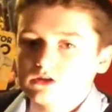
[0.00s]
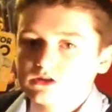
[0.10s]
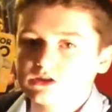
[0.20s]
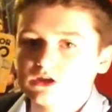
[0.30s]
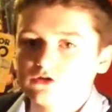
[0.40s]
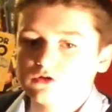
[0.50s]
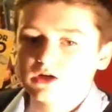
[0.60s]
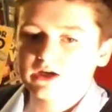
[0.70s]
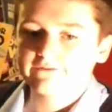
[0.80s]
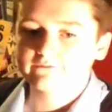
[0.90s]
so
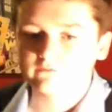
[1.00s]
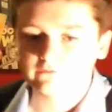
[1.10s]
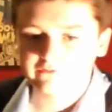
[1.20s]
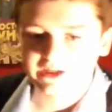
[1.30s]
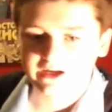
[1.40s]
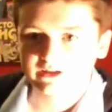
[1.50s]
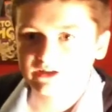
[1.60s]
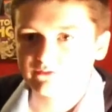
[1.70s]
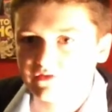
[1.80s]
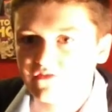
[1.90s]
I haven't really had
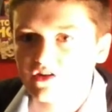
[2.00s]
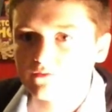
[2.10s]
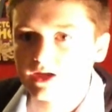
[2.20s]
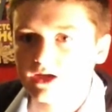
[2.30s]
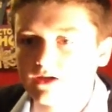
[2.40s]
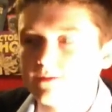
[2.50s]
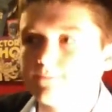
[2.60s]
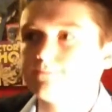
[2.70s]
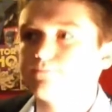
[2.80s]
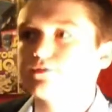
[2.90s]
time to film that,
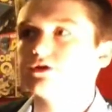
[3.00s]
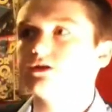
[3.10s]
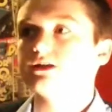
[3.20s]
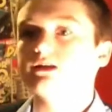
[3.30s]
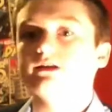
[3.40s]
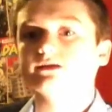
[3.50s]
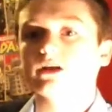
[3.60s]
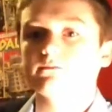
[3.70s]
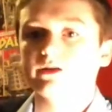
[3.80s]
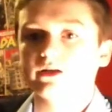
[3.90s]
um, but it is
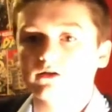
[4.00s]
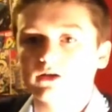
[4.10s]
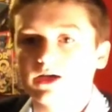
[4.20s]
coming.